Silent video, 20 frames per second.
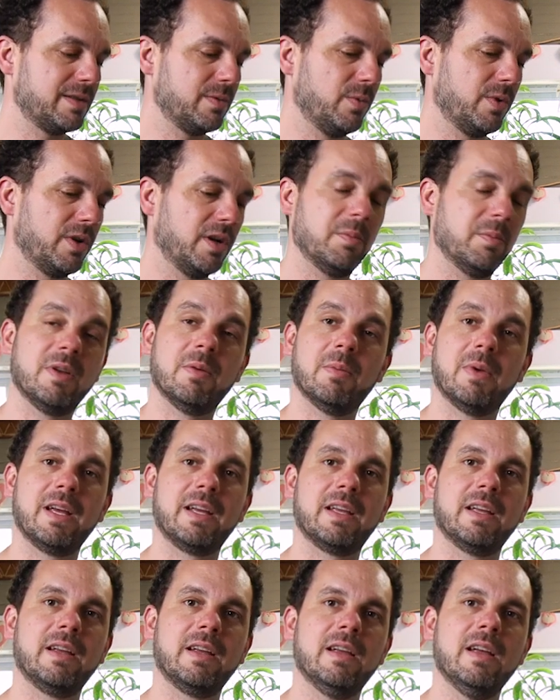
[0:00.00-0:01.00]
We're going to be
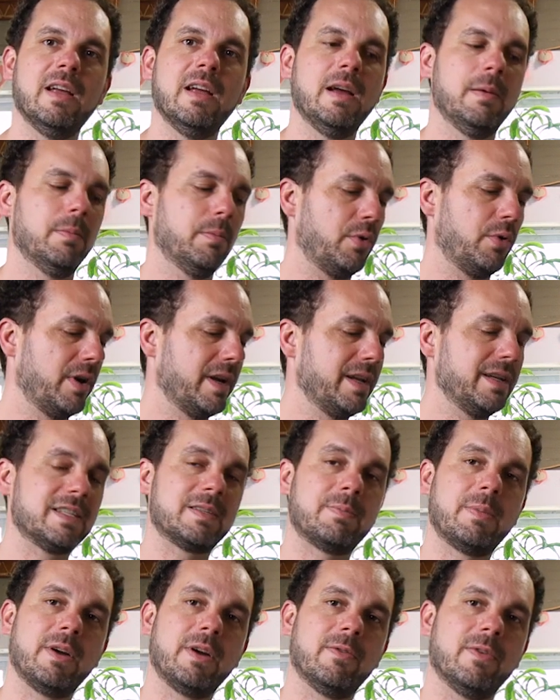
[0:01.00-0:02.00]
making
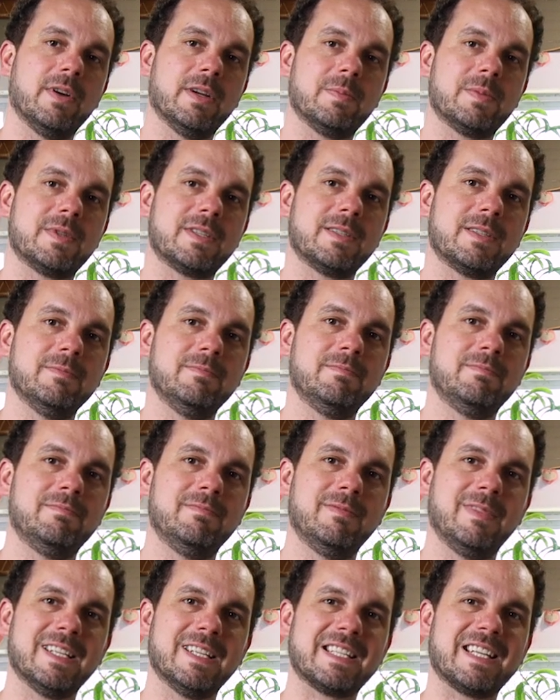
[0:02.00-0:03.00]
braised spare ribs.
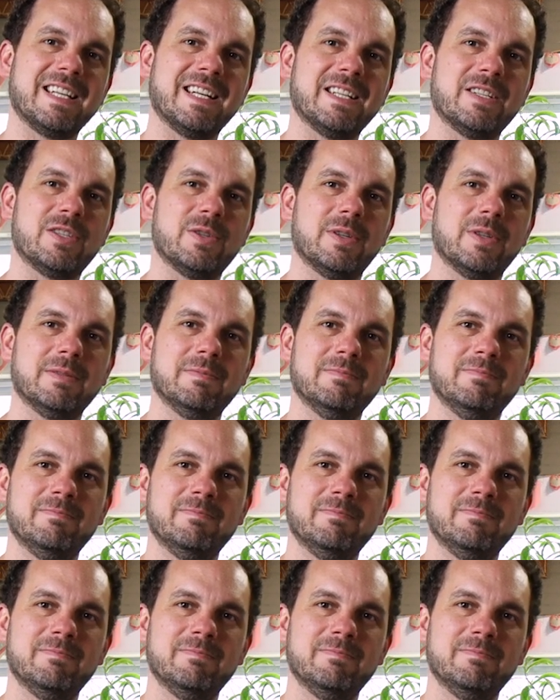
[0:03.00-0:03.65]
Let's get into it.